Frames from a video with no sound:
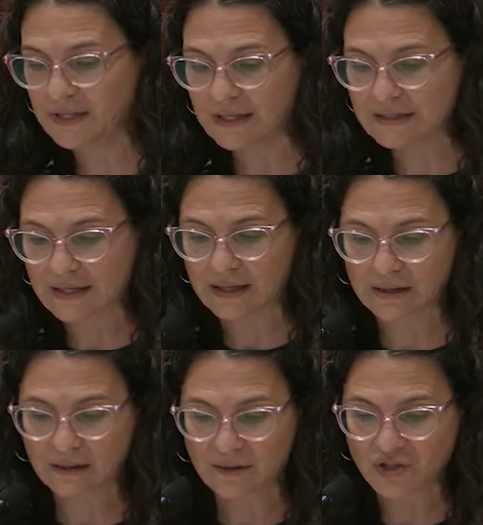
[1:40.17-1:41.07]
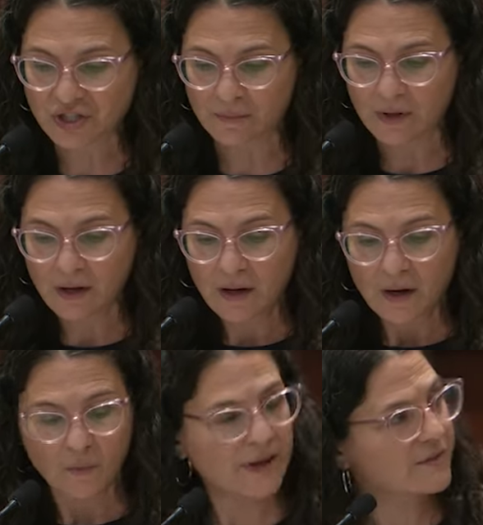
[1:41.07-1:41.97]
Minyan Tzedek leadership,
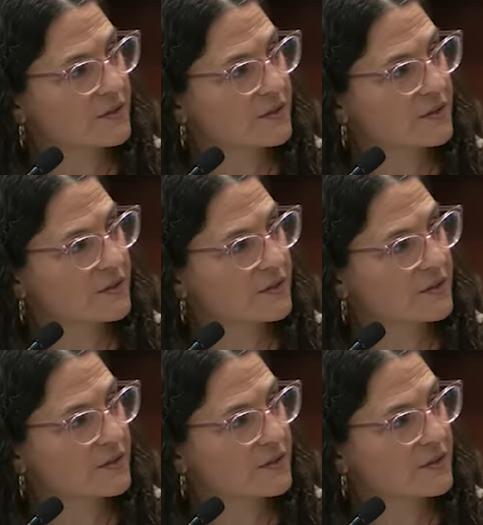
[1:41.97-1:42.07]
we have